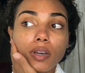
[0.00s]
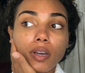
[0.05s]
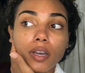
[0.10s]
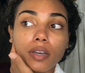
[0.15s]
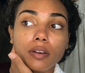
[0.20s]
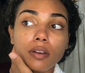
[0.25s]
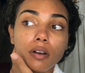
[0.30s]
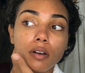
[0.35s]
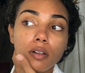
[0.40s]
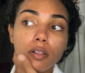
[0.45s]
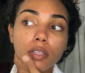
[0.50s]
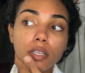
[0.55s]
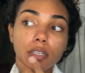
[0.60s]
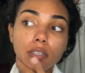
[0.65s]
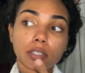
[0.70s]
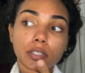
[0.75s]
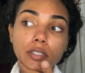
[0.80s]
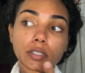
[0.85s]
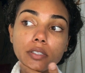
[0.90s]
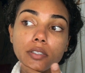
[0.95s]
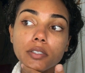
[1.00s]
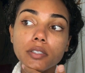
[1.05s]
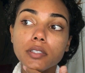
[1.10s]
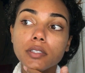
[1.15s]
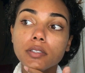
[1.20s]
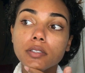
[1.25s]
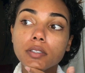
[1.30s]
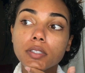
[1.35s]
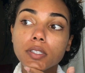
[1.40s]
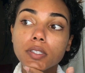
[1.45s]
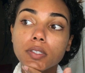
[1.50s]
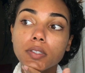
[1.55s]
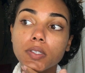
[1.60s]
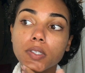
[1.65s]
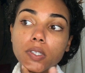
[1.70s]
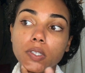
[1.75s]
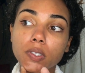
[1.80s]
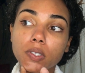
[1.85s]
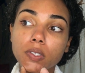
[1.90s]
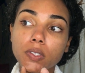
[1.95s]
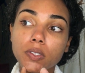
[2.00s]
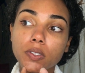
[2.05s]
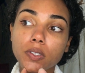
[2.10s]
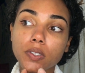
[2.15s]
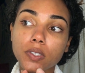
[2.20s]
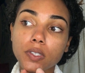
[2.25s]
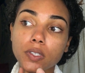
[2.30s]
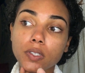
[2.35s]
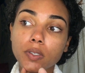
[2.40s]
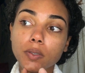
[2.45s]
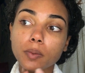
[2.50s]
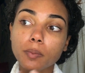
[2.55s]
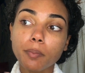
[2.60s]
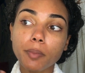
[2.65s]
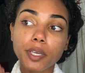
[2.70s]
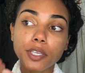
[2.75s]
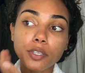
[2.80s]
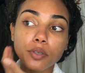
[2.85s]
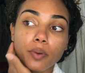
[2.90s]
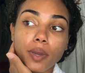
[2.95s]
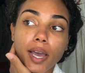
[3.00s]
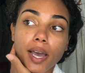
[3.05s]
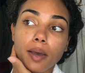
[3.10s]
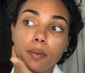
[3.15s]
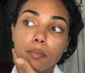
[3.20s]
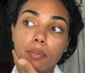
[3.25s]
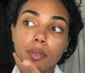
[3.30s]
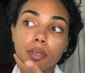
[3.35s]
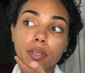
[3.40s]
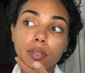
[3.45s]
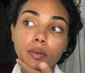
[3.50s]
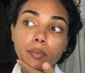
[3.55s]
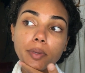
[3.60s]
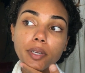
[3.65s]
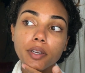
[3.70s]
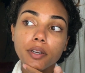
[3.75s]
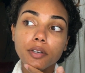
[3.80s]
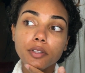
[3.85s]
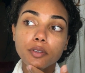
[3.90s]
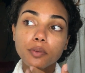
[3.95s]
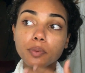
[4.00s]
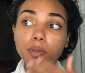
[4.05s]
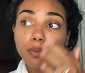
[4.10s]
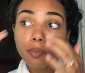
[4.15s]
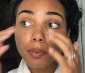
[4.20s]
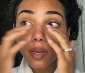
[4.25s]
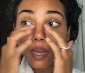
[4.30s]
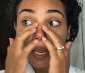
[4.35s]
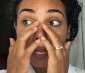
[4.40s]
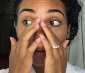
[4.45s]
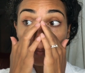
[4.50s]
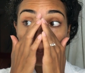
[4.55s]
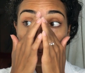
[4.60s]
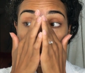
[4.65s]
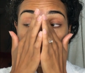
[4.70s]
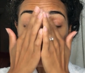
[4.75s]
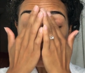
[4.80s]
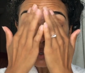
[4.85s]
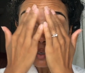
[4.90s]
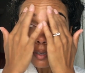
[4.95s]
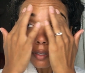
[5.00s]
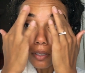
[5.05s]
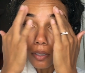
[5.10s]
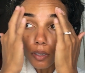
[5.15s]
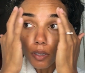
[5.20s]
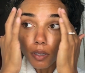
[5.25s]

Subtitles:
at all ages, it's gonna make you happy, it'll make other people happy.